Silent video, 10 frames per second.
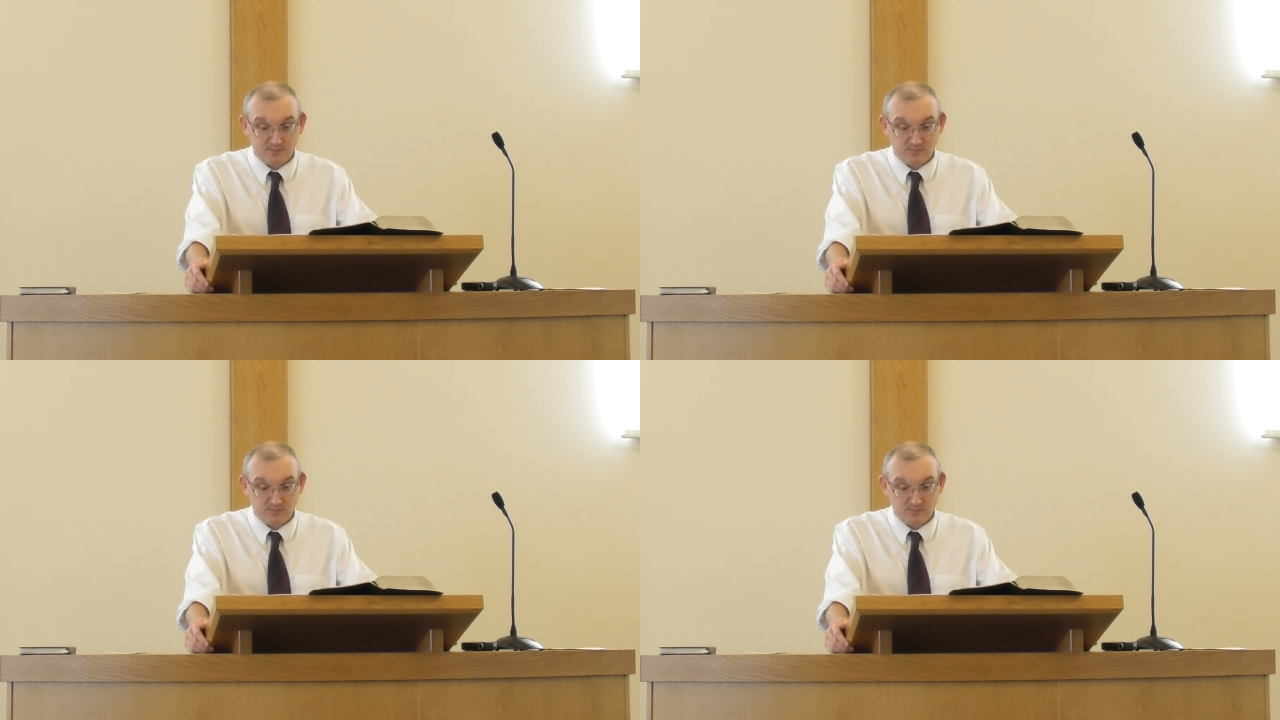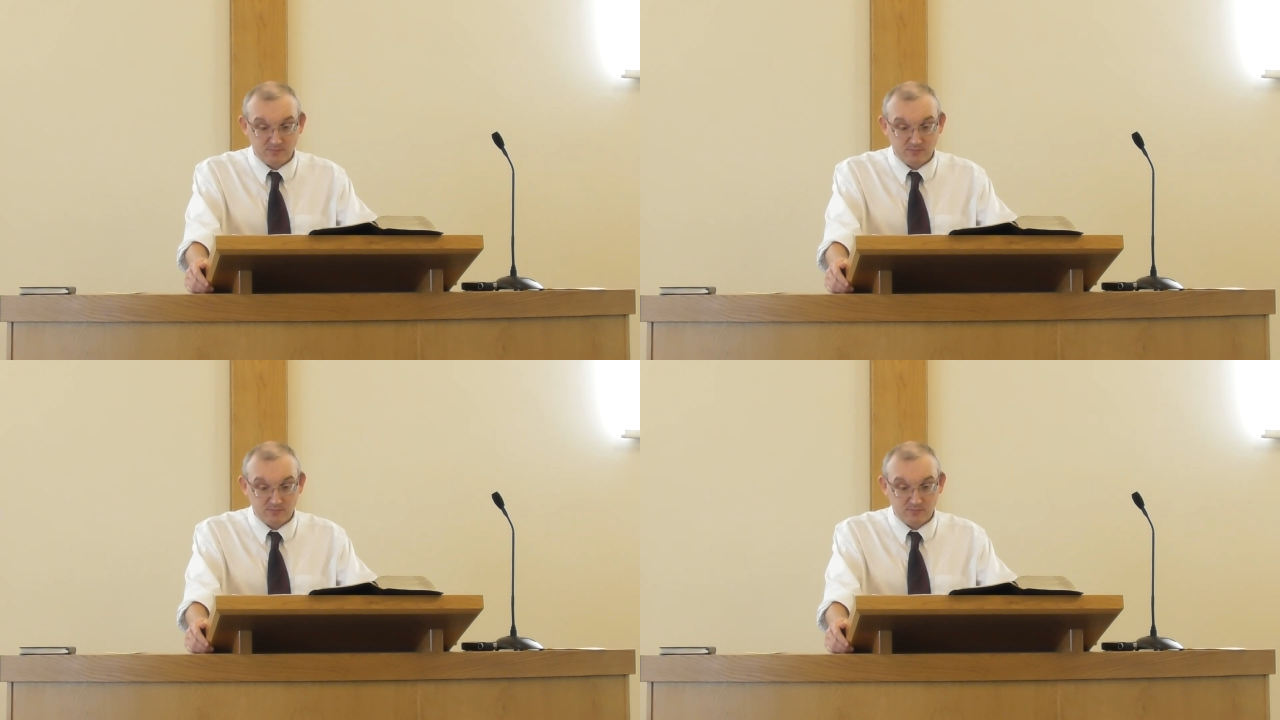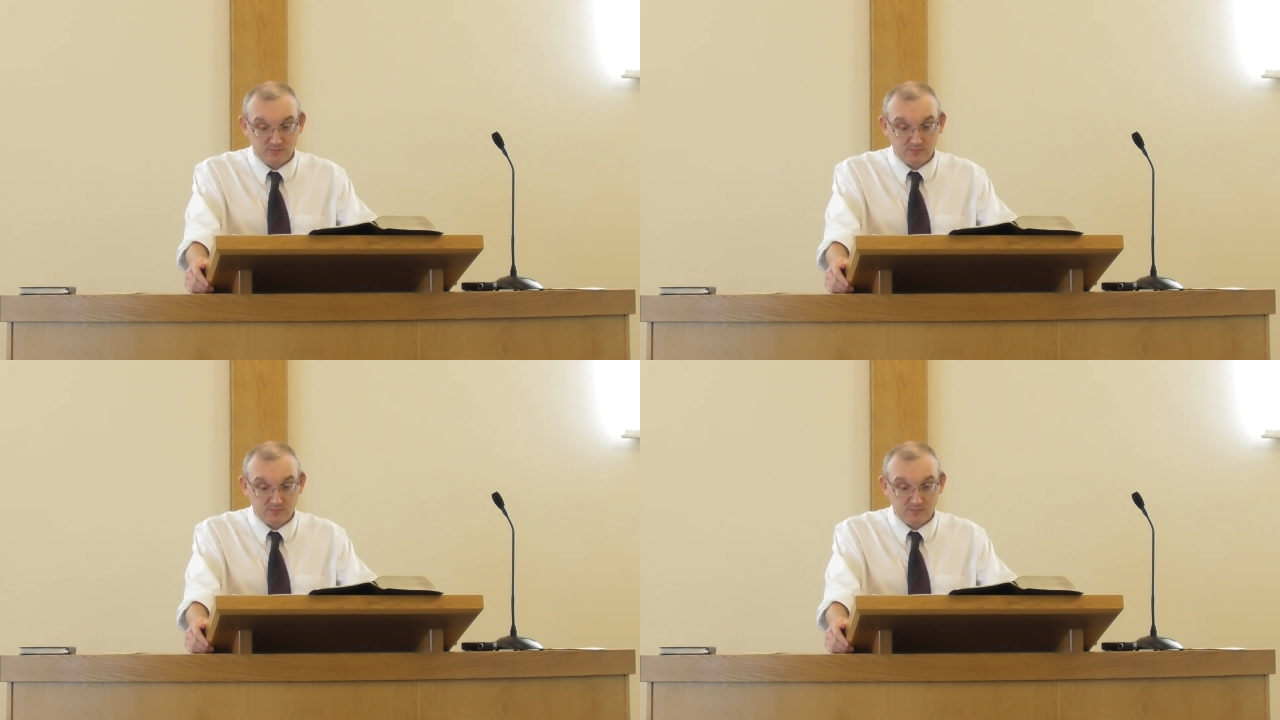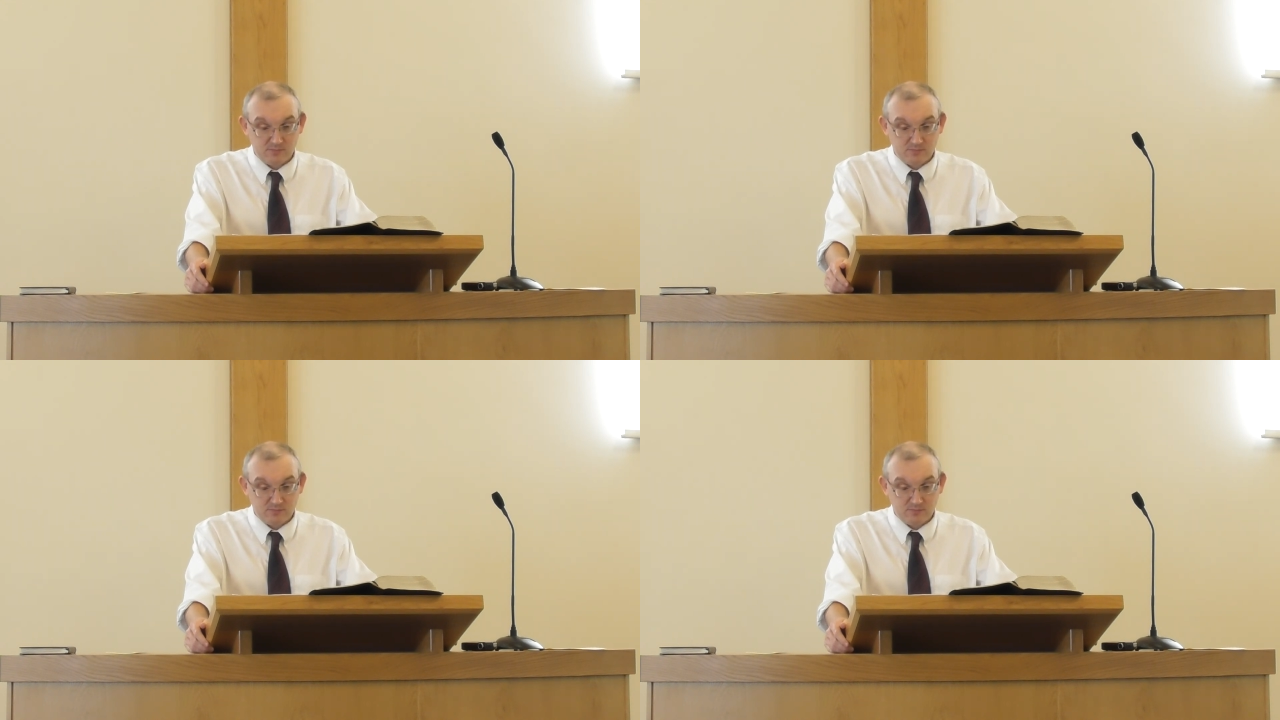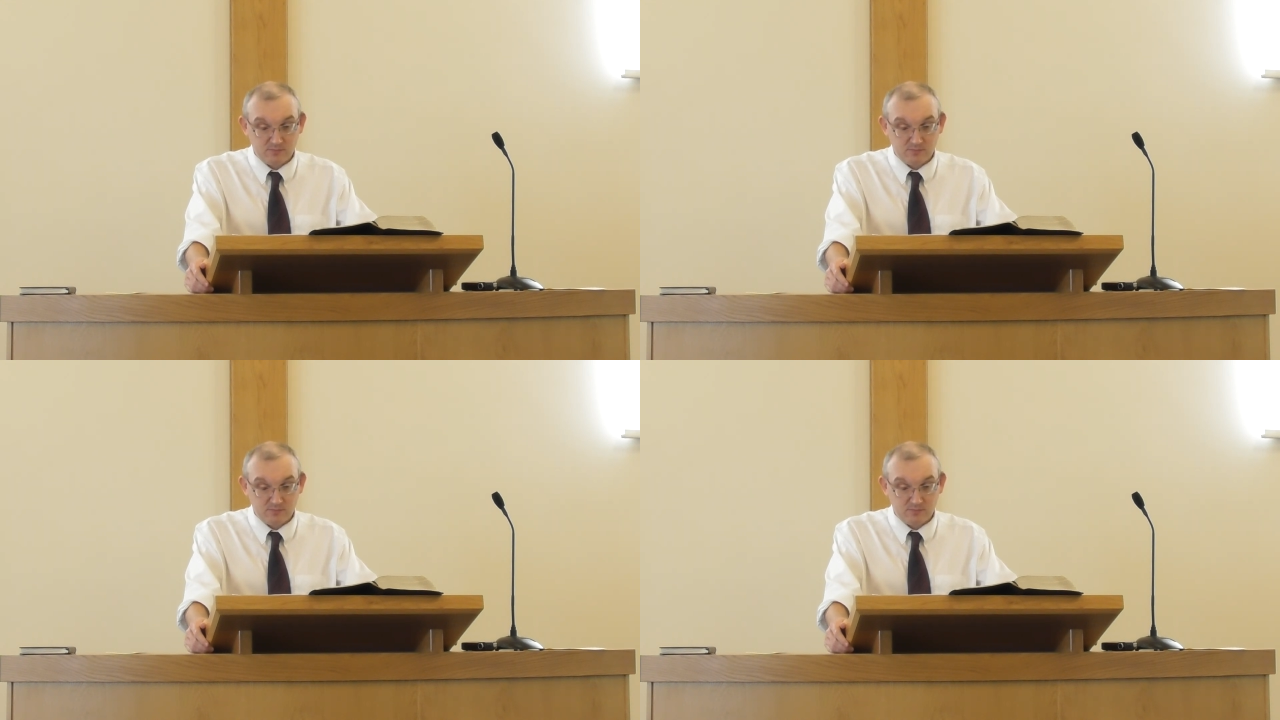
(silence)